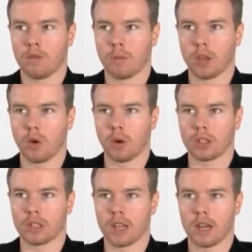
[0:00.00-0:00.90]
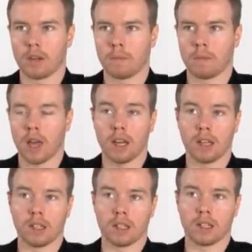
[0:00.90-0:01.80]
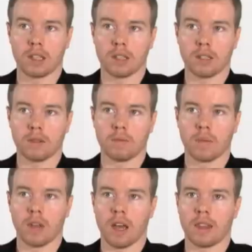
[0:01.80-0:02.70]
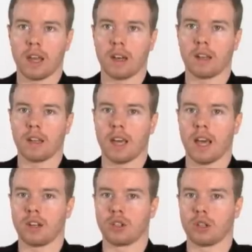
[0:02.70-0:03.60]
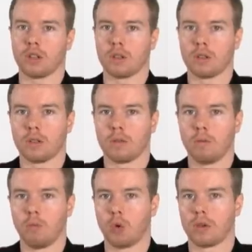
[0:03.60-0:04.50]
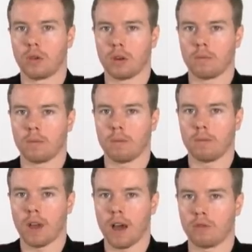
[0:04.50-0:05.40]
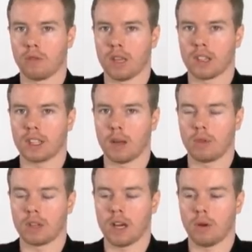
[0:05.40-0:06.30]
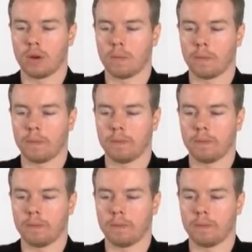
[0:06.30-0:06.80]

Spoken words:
orcs there, and he does this, and then they enter Mordor after they escape the tower.